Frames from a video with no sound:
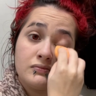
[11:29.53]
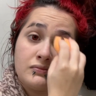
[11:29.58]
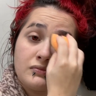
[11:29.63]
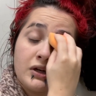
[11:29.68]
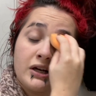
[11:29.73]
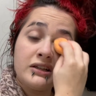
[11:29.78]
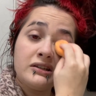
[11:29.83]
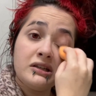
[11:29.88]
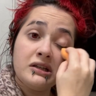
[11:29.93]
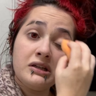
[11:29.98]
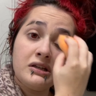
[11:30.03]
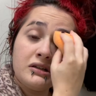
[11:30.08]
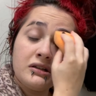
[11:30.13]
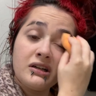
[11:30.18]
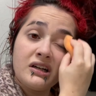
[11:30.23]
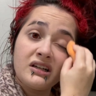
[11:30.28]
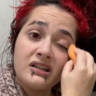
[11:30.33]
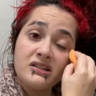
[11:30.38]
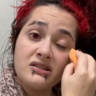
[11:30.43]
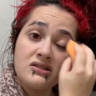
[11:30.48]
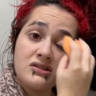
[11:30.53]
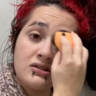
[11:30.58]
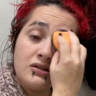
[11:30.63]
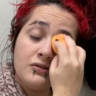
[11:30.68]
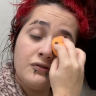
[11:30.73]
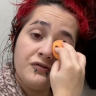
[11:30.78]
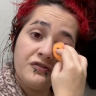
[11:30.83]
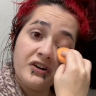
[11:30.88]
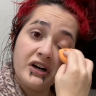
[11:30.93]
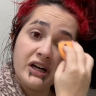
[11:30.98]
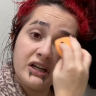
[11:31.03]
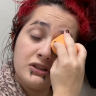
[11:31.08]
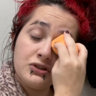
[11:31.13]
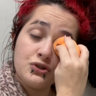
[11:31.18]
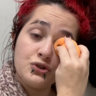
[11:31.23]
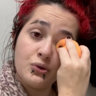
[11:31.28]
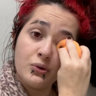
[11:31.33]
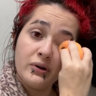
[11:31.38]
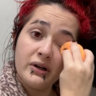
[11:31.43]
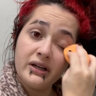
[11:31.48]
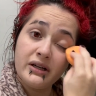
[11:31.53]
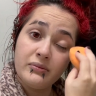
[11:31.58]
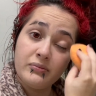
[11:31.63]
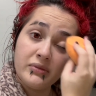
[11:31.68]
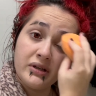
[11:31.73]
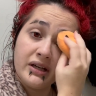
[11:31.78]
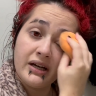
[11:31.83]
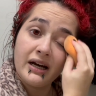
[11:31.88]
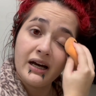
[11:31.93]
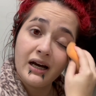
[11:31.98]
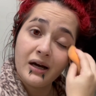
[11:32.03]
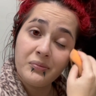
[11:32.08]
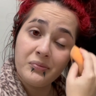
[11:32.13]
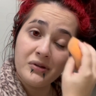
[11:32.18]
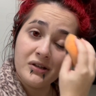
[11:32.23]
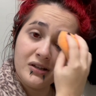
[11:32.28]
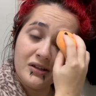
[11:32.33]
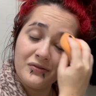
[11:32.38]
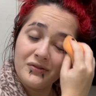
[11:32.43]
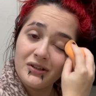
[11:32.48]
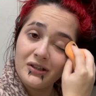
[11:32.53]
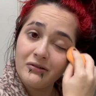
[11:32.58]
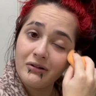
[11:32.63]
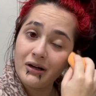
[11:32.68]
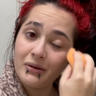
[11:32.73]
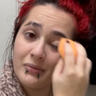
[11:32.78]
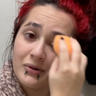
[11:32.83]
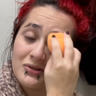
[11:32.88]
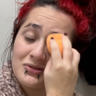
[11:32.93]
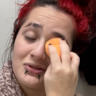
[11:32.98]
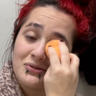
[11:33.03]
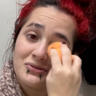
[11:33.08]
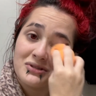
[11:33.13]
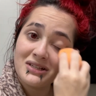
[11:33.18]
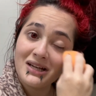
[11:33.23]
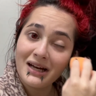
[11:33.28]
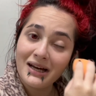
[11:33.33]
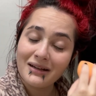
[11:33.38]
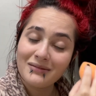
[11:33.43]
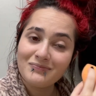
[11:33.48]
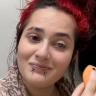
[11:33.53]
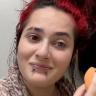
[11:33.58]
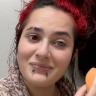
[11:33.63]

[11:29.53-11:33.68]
I think I can still find joy and be happy even though I'm also sad.